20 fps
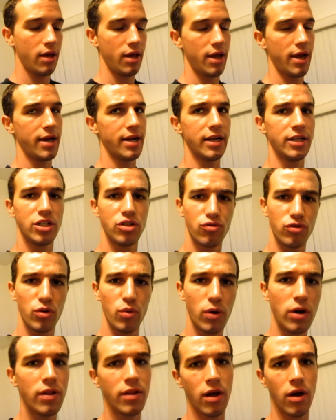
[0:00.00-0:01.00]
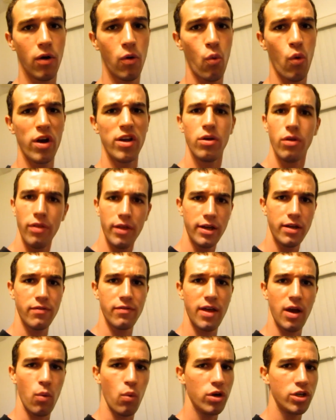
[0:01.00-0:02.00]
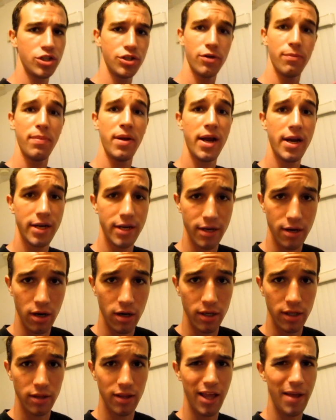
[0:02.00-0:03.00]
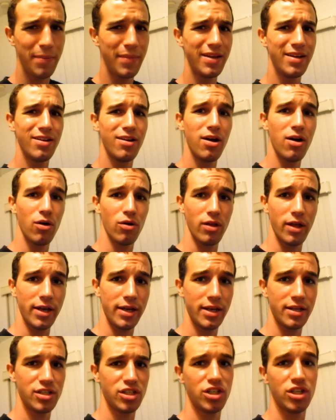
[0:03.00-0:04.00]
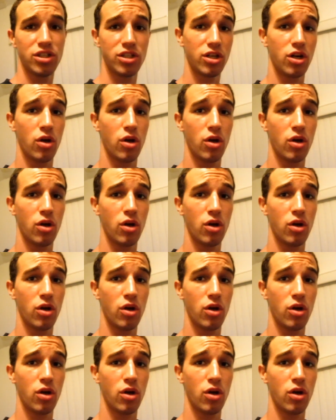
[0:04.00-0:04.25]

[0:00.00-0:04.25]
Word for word: And I just really want to know what you think of that. What's your opinion on it? Let me know. Like, is it just a